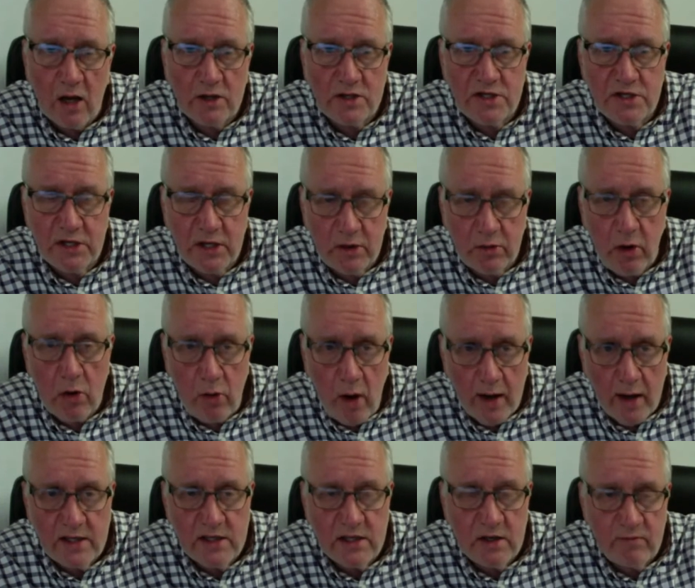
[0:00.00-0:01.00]
0
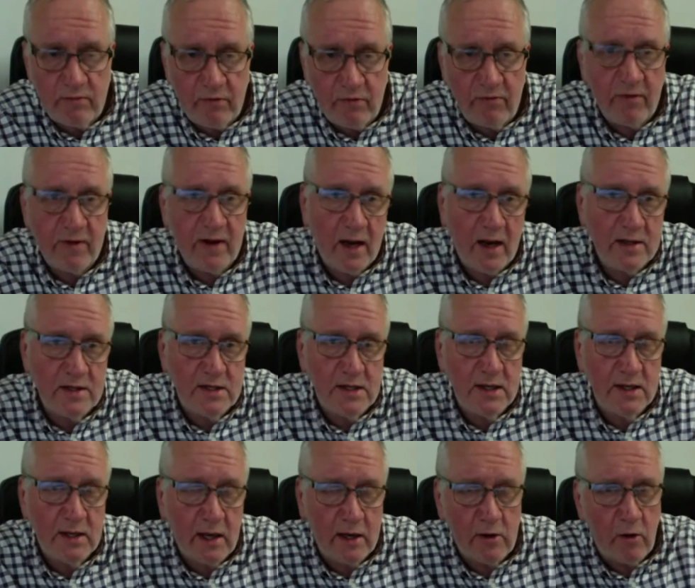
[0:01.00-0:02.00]
rated for VAT.
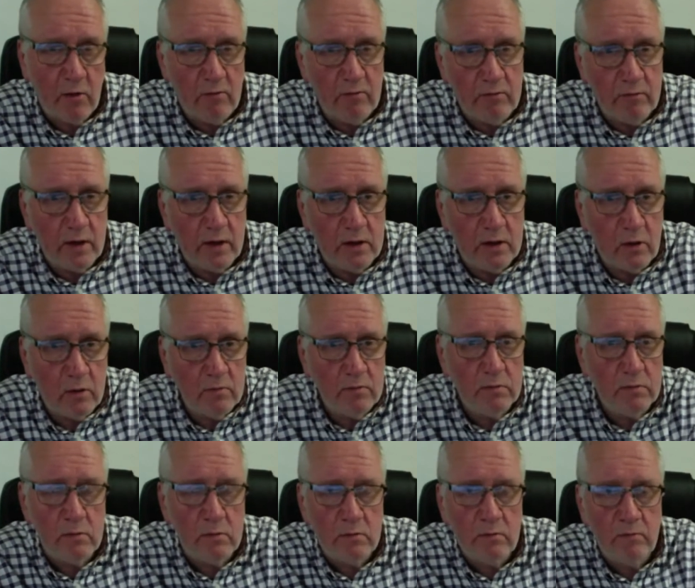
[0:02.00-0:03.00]
They're not
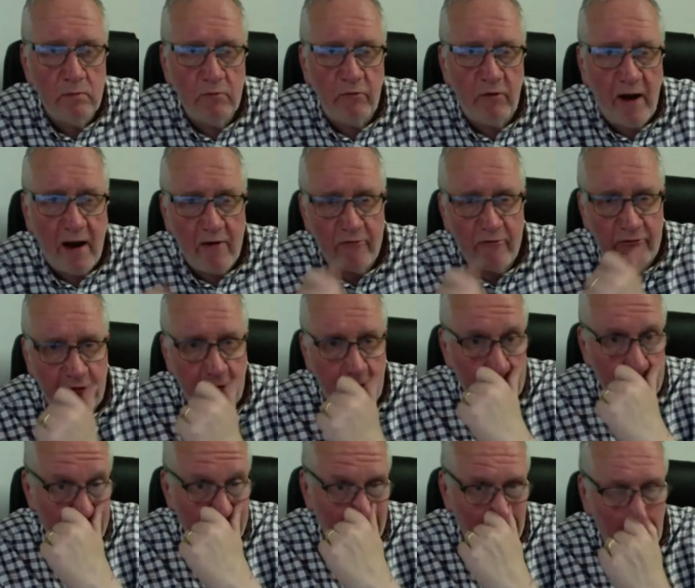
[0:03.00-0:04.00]
VAT
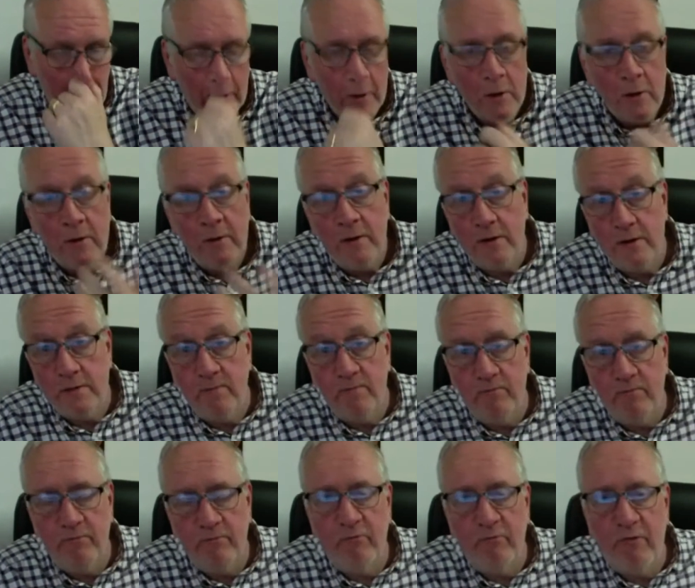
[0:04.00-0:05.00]
free, but the
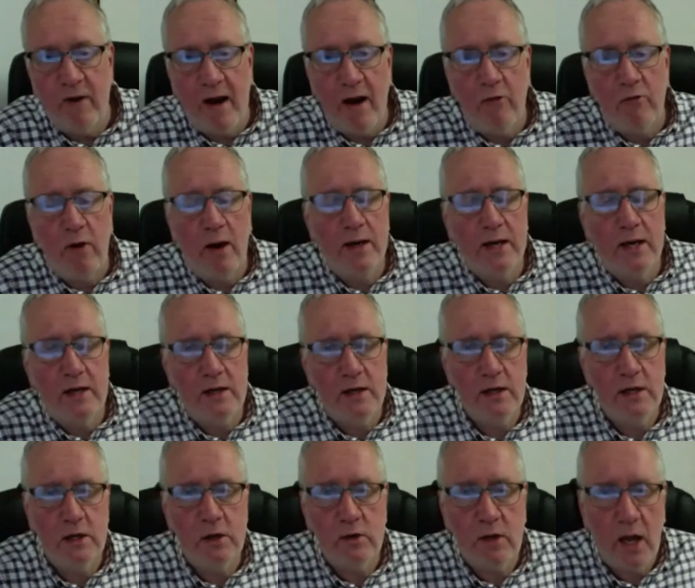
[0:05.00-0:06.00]
VAT rate in
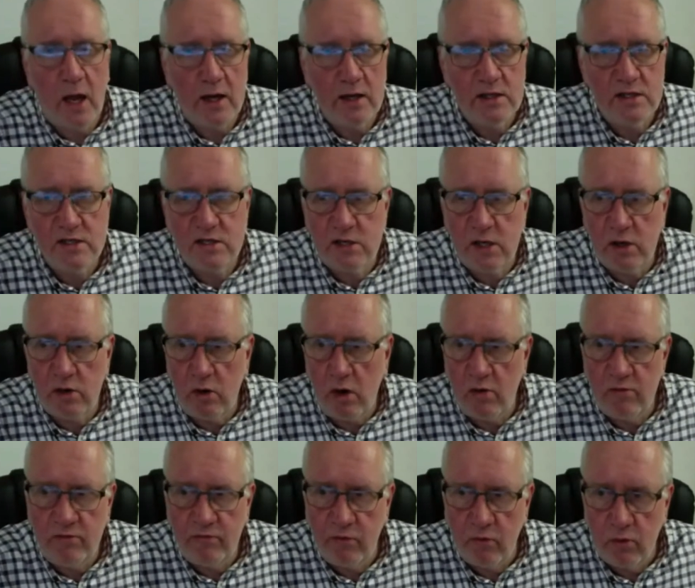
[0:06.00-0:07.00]
the UK is 0
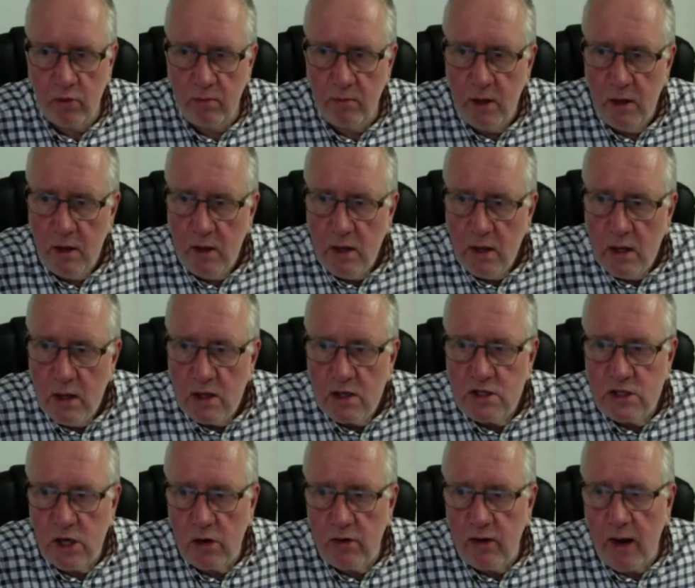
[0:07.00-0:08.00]
for them.
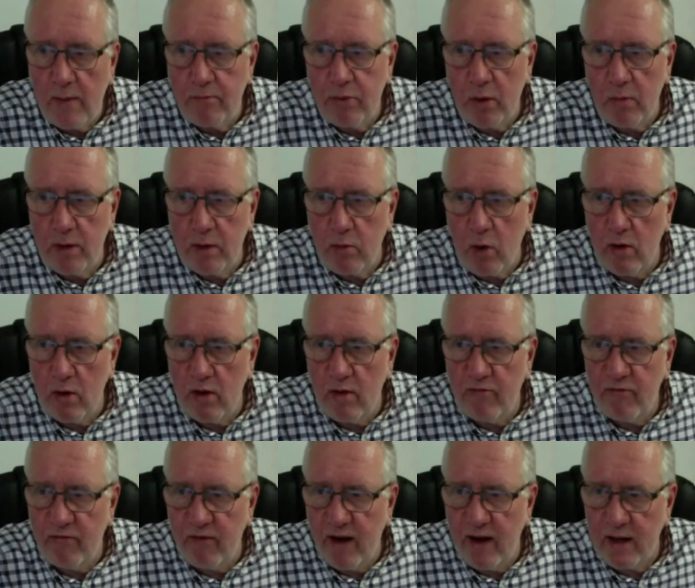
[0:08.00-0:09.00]
So that probably won't
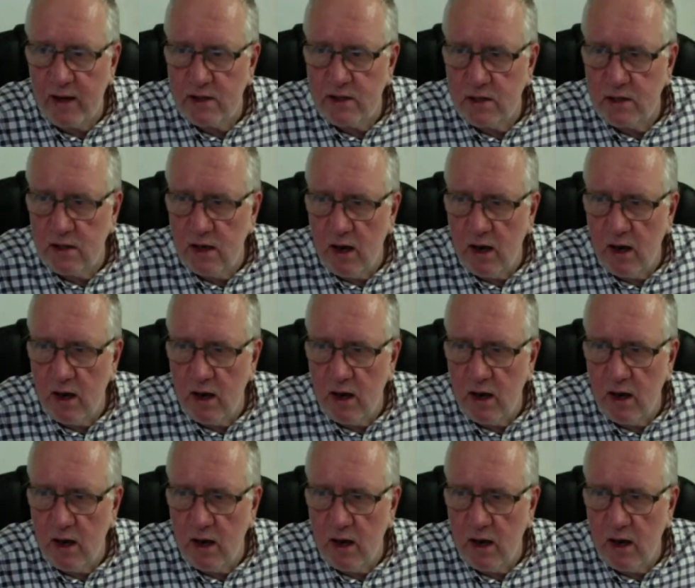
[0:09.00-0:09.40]
affect